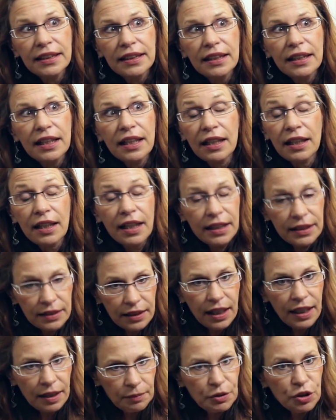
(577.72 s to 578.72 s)

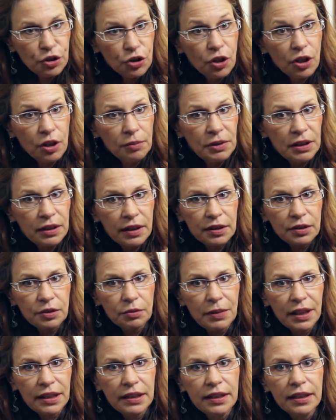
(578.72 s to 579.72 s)
I'm a German, as you
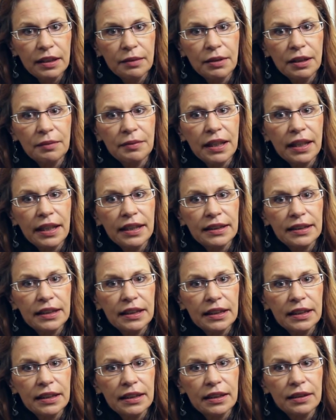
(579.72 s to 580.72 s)
might hear by my
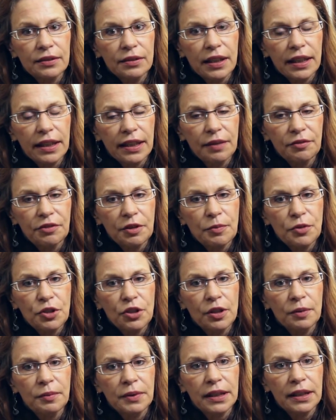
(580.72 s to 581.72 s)
accent. So I come from
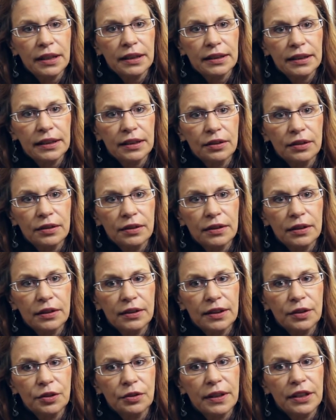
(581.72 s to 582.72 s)
Germany. I see also the
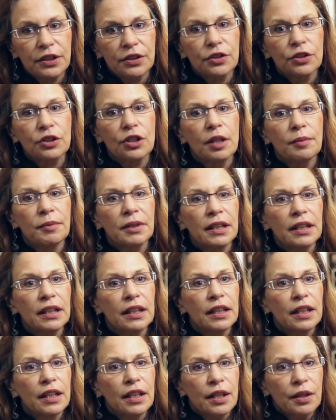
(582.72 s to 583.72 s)
situation in Germany,
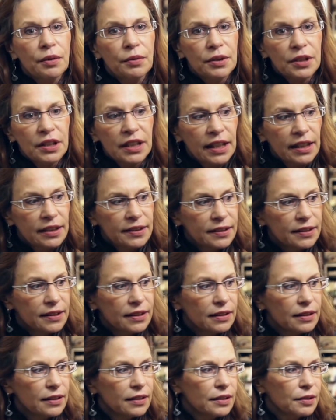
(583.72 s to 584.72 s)
which has
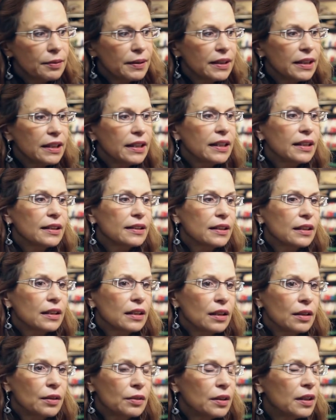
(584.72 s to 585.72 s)
still 20 years
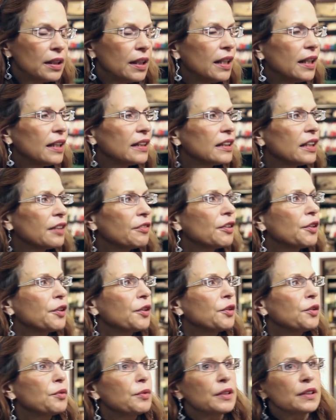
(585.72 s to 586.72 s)
ago several
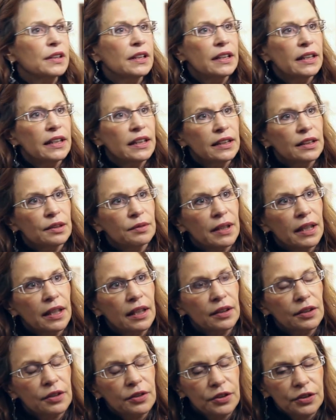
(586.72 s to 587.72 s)
universities where
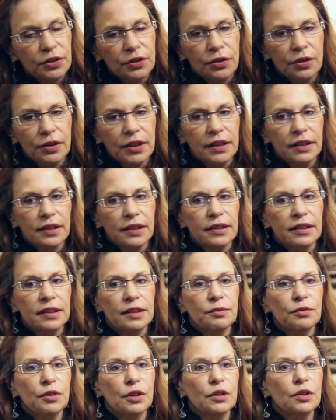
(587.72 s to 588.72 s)
Christian Orientalism
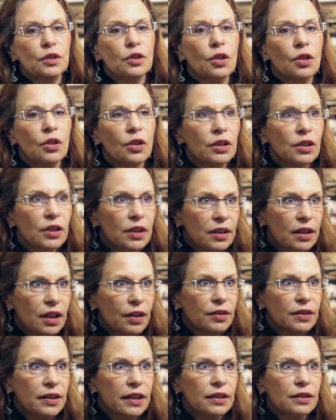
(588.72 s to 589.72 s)
was taught, and now
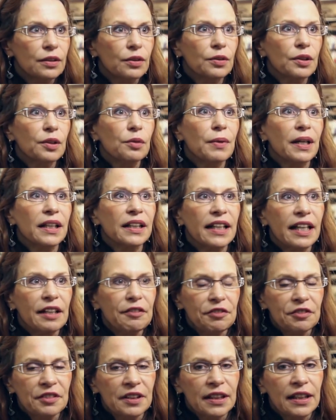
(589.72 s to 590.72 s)
there's only one
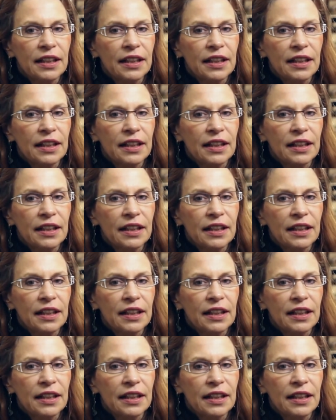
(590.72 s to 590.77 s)
left.